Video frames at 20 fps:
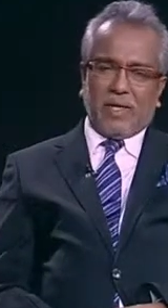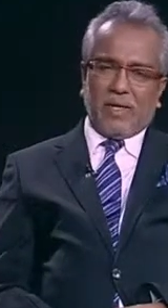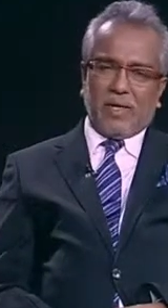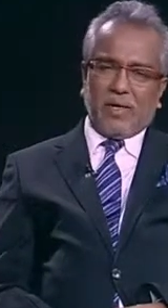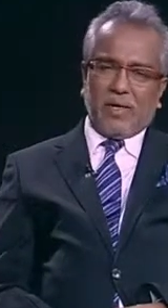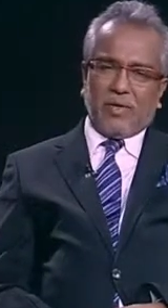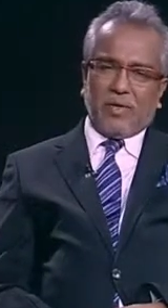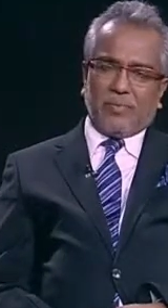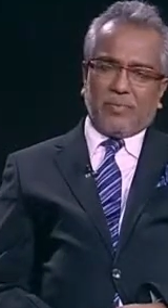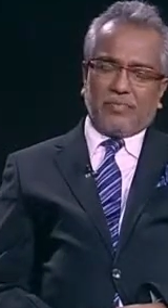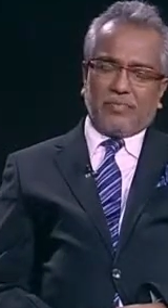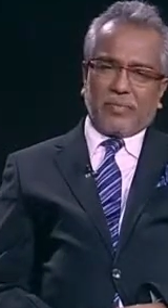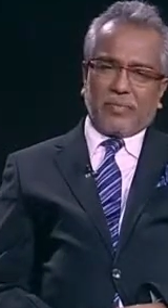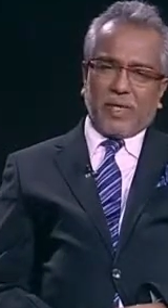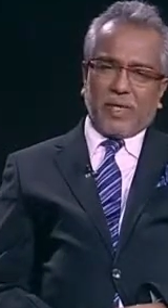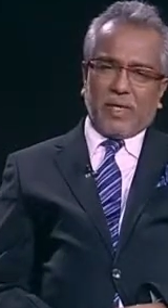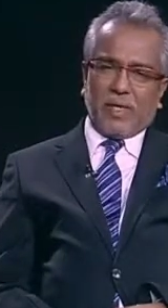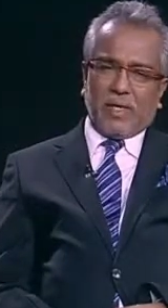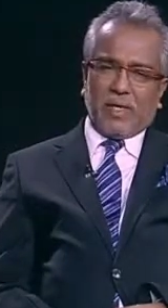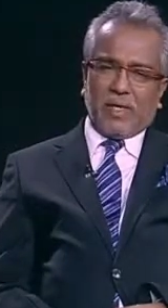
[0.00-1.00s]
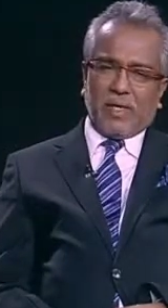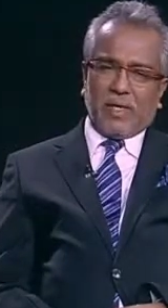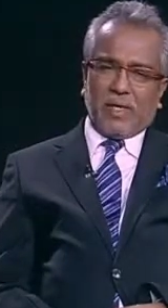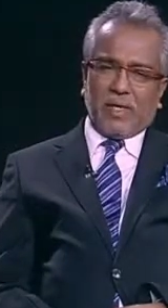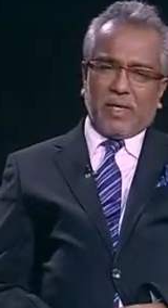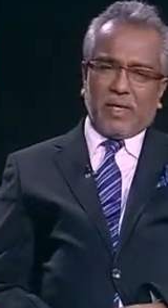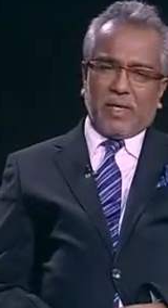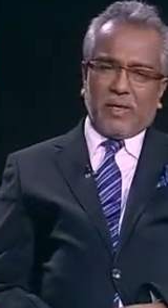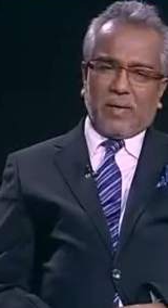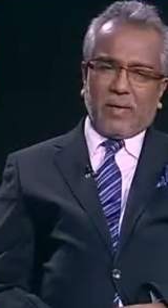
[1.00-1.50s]
Now,
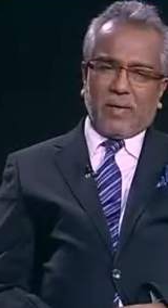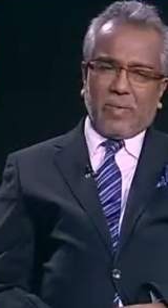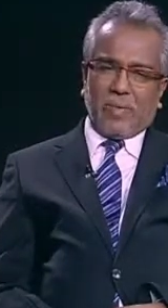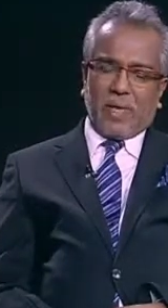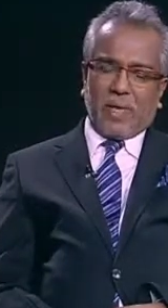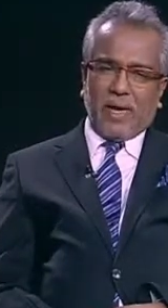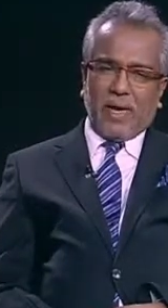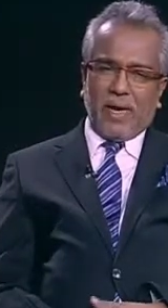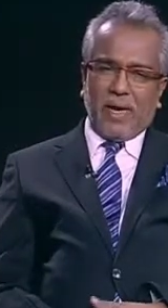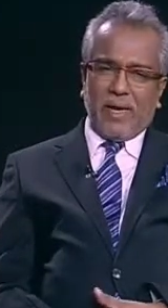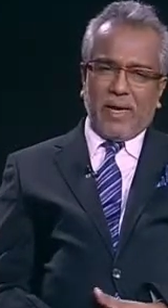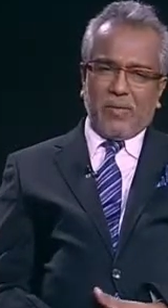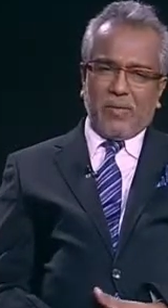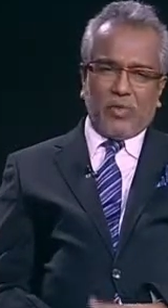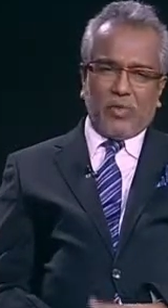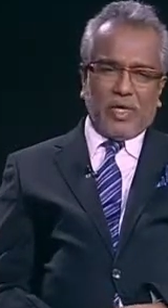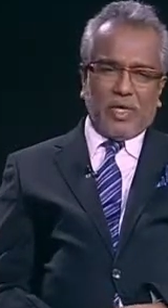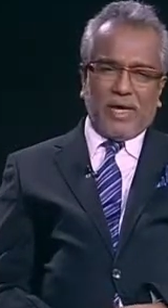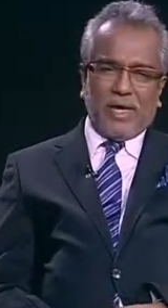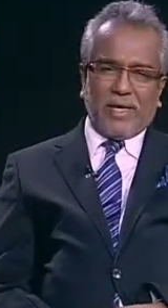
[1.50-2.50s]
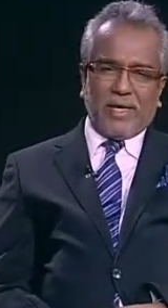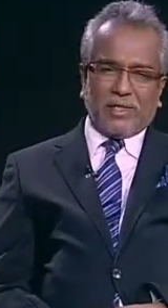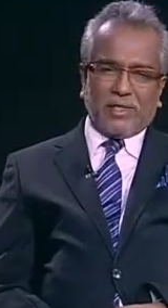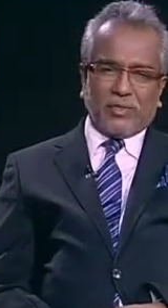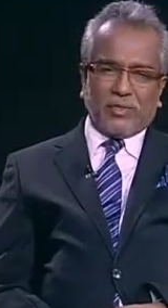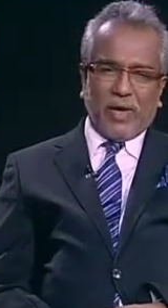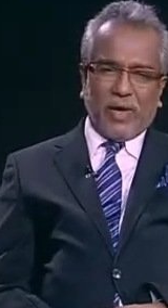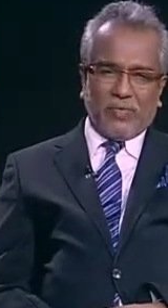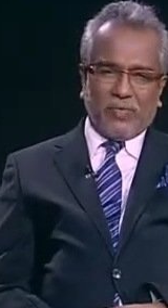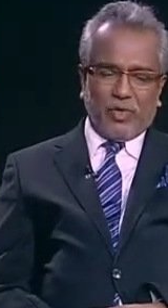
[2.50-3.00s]
I would
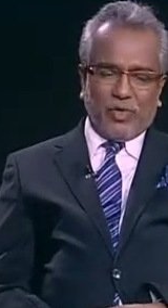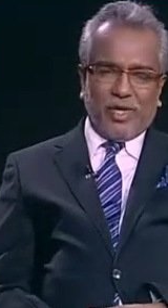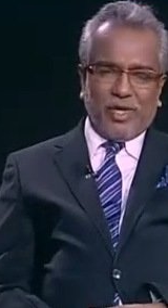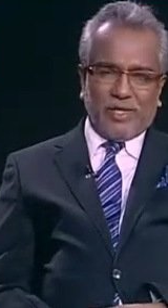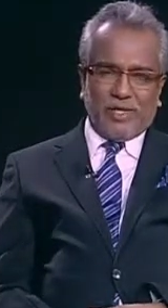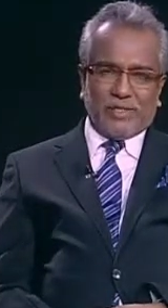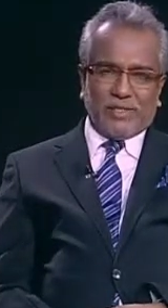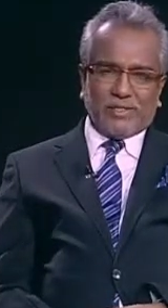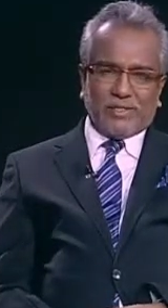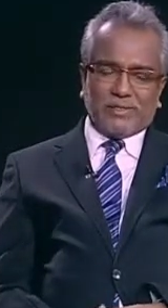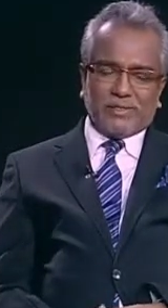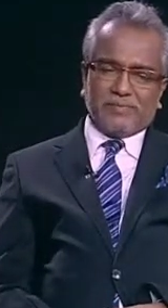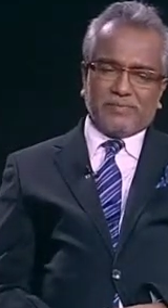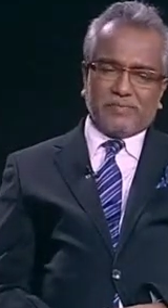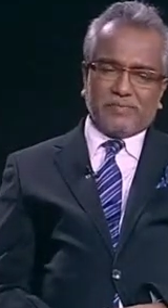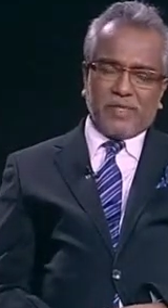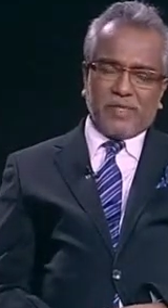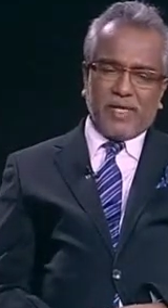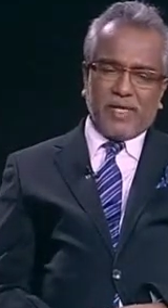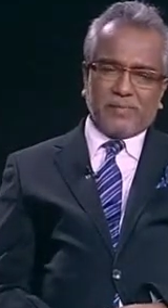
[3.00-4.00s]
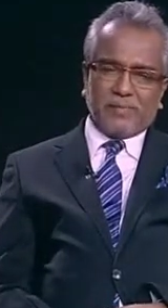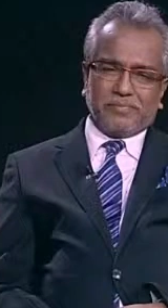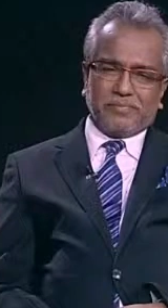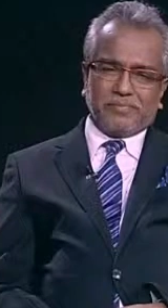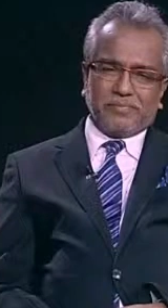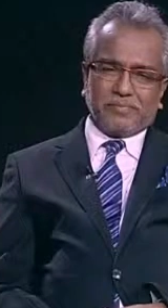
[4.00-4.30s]
like to advocate this, that